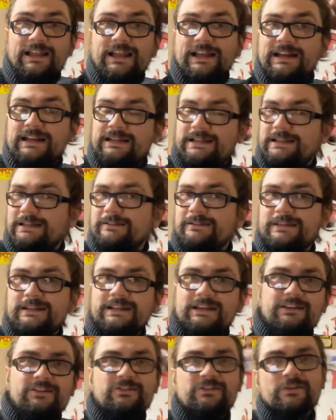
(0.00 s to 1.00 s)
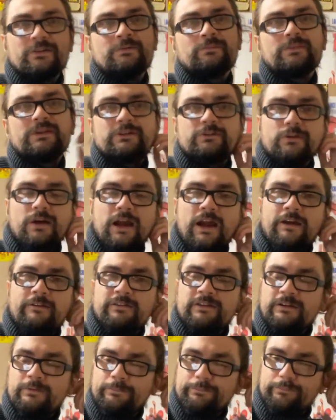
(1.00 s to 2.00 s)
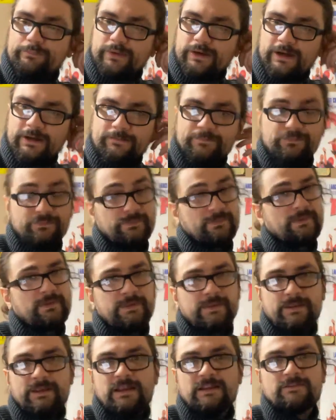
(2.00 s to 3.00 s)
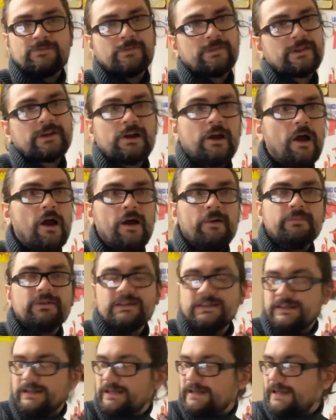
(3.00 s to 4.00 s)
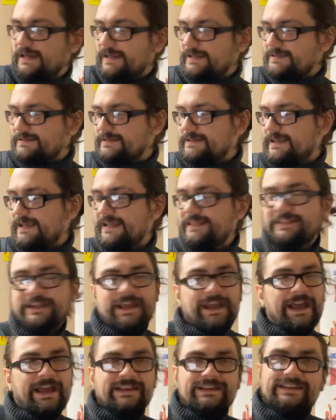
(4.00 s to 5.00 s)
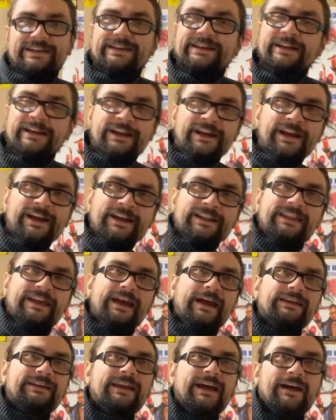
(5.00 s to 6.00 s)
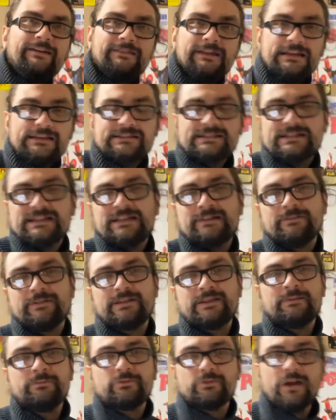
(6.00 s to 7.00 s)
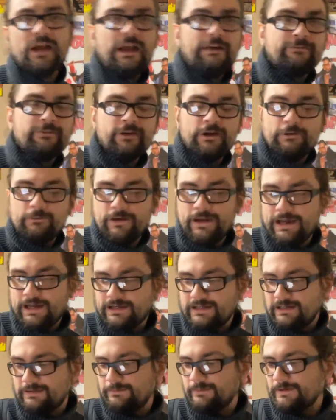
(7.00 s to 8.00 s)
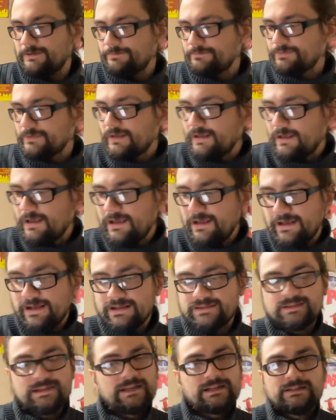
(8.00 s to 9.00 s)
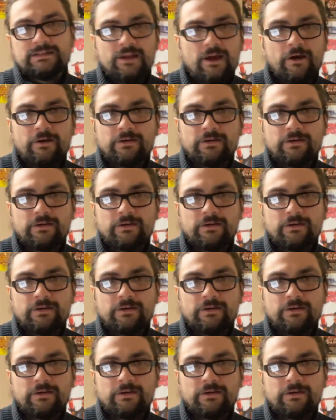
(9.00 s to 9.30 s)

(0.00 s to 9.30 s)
clearly he shouldn't be driving, but it's for the comedy, I guess. So they had to have that scene with him driving all wacky, but it's like, no,